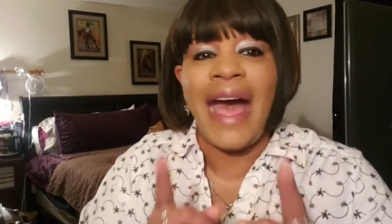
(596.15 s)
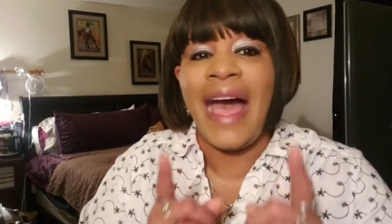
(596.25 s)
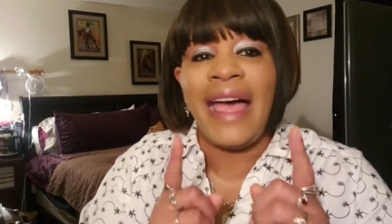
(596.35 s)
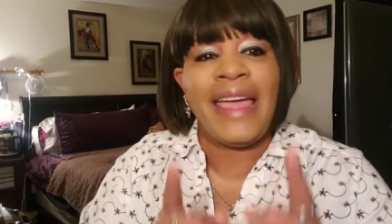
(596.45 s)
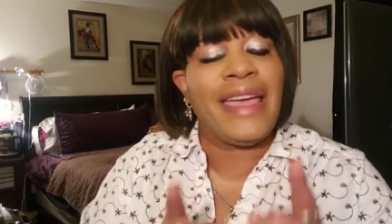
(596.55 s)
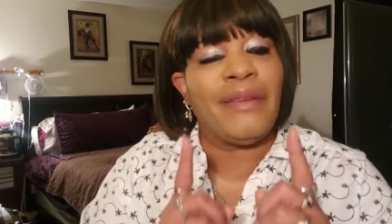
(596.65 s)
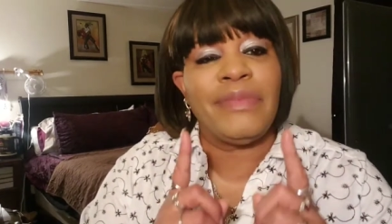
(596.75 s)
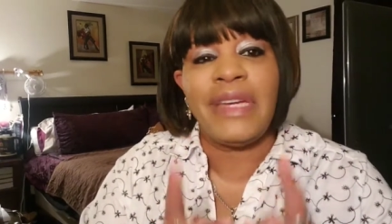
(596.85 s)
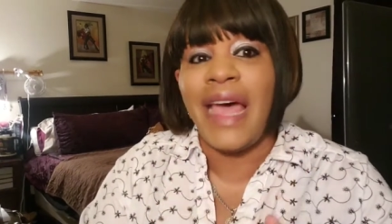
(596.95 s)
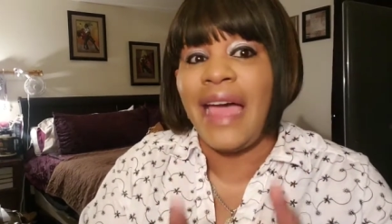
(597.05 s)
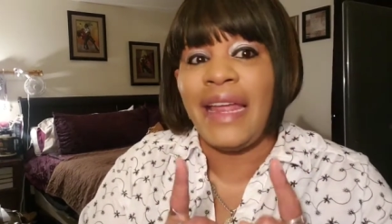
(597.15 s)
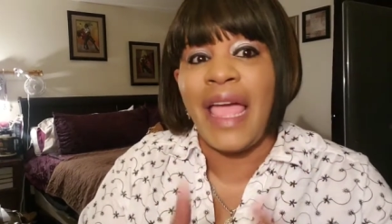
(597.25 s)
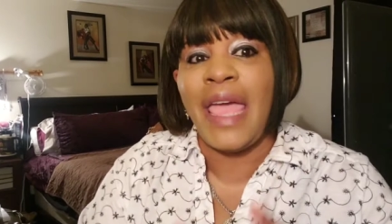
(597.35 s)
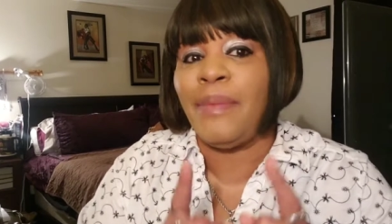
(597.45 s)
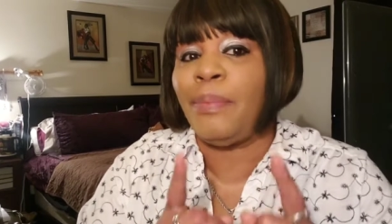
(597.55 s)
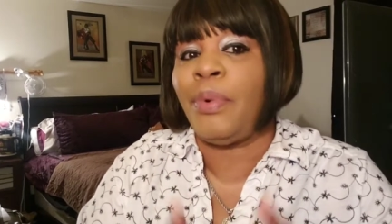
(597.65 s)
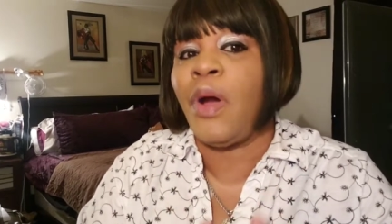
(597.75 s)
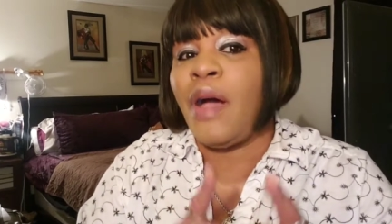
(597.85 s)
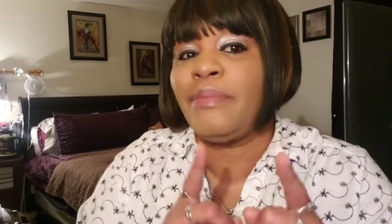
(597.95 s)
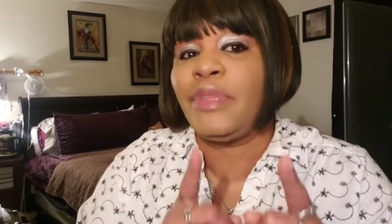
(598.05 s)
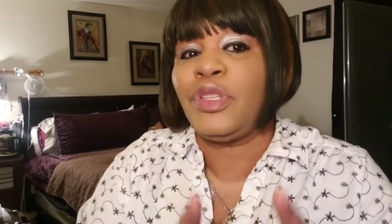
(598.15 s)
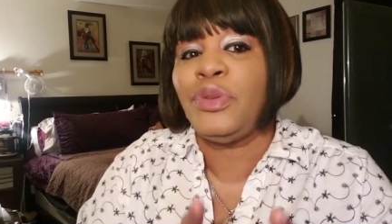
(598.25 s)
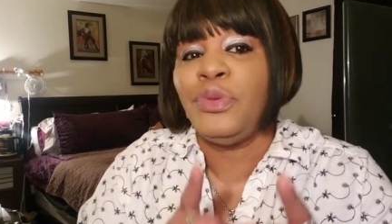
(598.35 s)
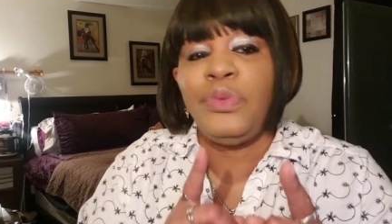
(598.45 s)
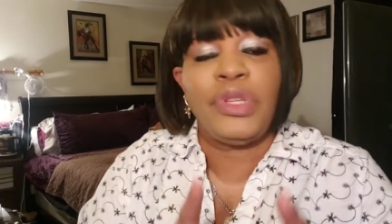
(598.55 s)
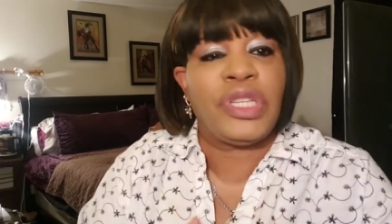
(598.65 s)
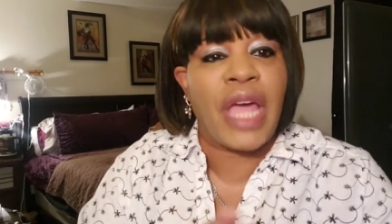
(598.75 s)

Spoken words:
I am not a promptu